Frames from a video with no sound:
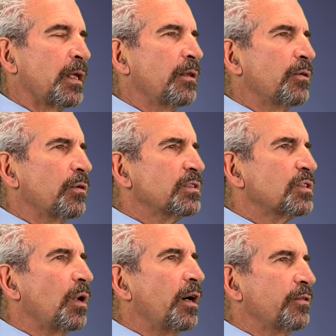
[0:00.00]
There are
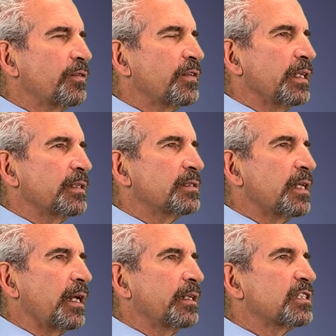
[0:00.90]
also other things
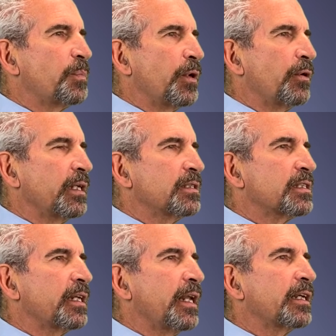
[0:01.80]
that an experienced
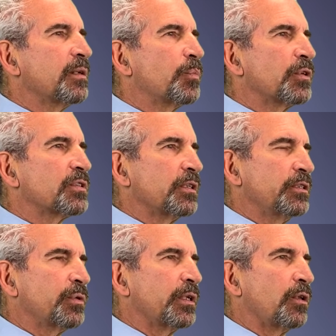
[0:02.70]
Connecticut personal
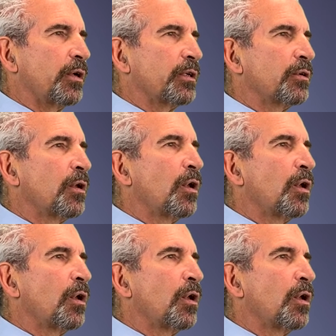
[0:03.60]
injury lawyer